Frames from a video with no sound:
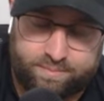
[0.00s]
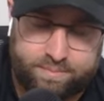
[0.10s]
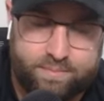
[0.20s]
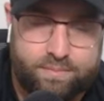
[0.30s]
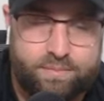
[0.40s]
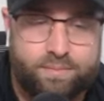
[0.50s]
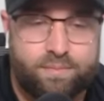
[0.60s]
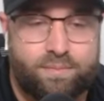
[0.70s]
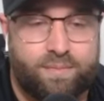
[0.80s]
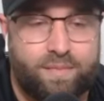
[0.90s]

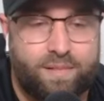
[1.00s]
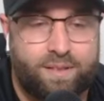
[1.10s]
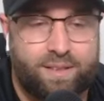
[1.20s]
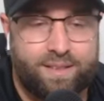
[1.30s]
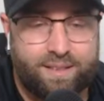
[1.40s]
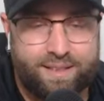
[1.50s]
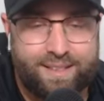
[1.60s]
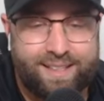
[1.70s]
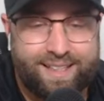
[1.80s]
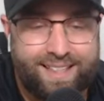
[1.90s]

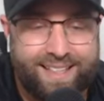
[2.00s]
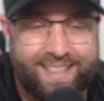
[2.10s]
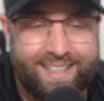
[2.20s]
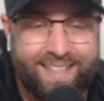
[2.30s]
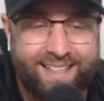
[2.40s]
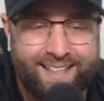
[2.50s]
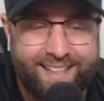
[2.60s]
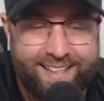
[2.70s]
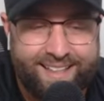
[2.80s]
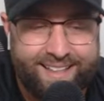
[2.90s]

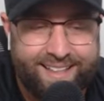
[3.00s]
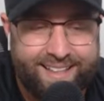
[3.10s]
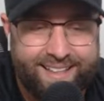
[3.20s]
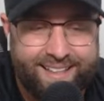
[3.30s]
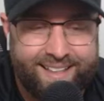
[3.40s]
(not speaking)